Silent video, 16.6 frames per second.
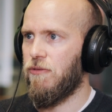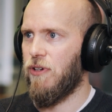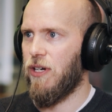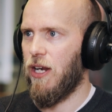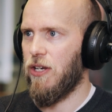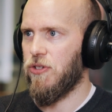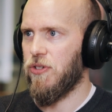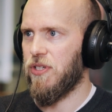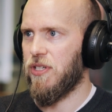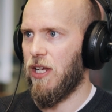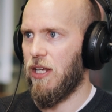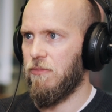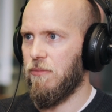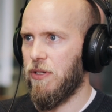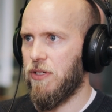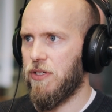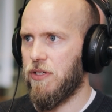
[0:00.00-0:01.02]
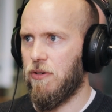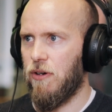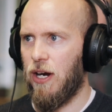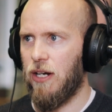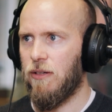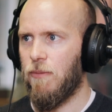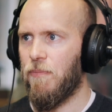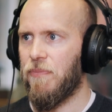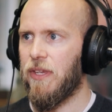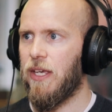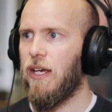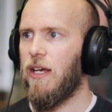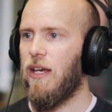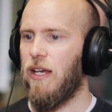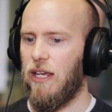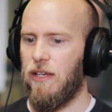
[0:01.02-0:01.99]
financial statements, right?
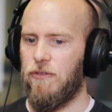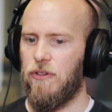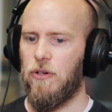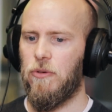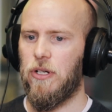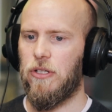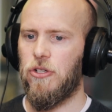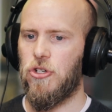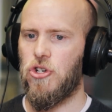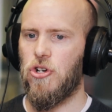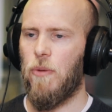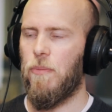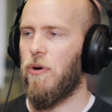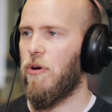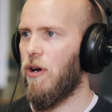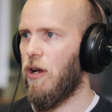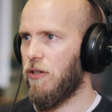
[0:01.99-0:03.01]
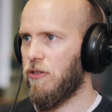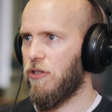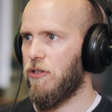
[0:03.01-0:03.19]
If you were to shop around